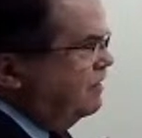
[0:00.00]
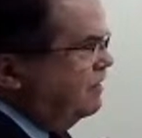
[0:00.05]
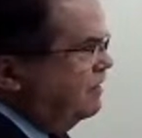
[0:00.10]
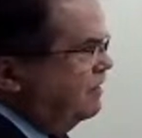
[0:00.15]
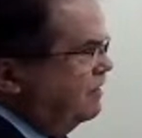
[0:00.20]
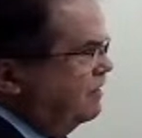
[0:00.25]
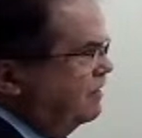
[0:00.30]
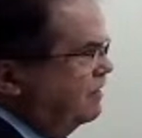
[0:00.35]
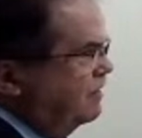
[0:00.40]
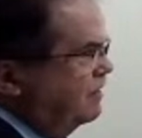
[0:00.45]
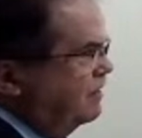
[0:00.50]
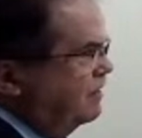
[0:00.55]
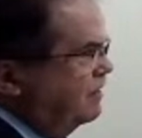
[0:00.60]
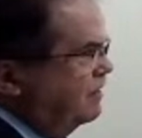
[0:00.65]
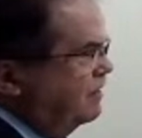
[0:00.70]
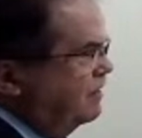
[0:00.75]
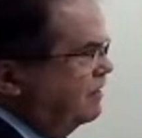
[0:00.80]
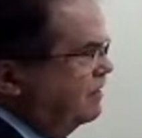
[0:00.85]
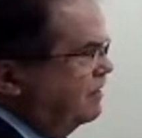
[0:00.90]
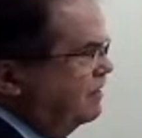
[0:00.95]
The wars and all
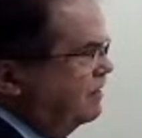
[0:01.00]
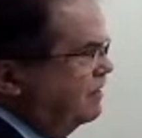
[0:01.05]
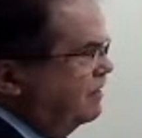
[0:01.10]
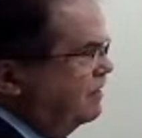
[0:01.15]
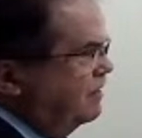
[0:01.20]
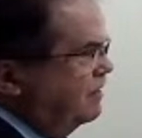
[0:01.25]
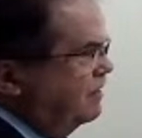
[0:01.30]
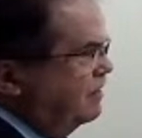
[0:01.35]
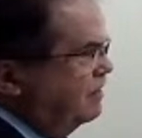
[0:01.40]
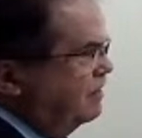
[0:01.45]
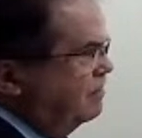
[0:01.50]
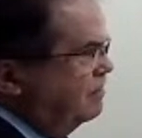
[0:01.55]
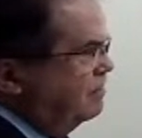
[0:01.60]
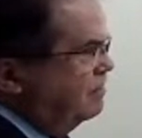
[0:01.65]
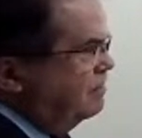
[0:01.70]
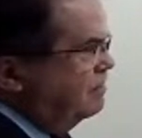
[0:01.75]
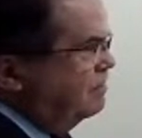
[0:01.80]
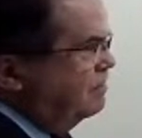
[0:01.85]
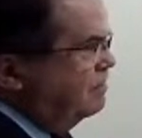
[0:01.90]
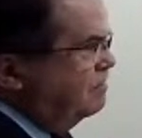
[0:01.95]
of
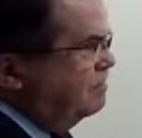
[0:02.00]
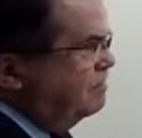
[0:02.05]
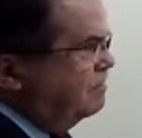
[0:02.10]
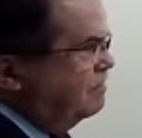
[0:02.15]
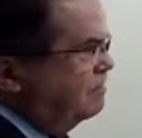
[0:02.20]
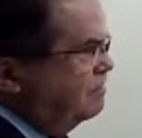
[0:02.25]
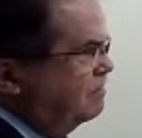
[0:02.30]
that.